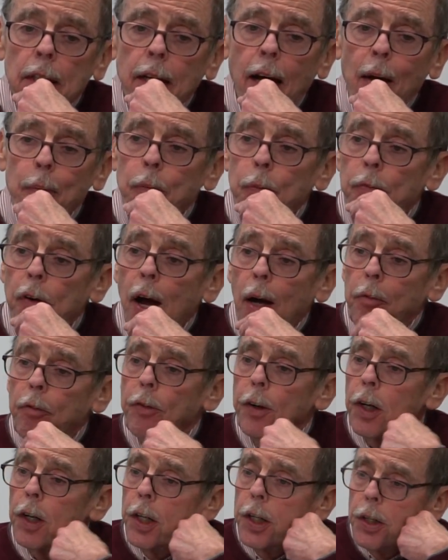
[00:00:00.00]
I'm, I'm
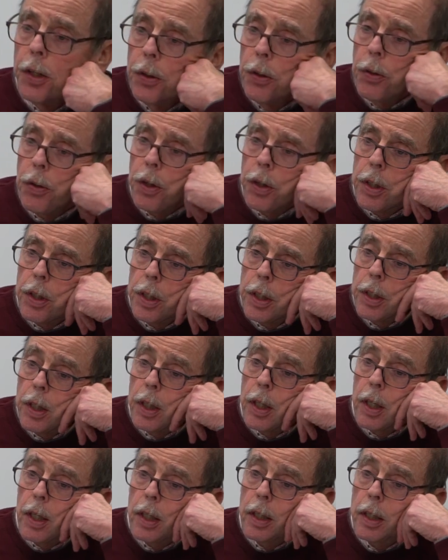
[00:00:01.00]
fairly new to
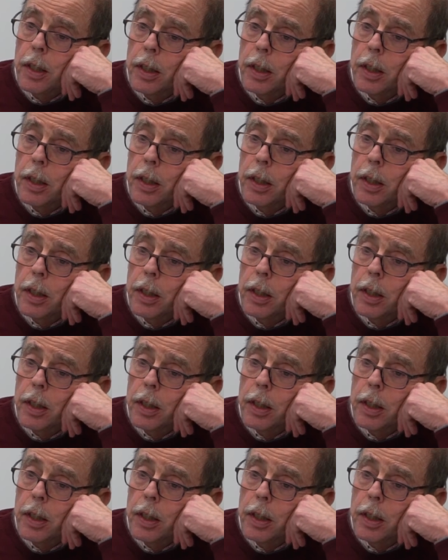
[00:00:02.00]
the uh,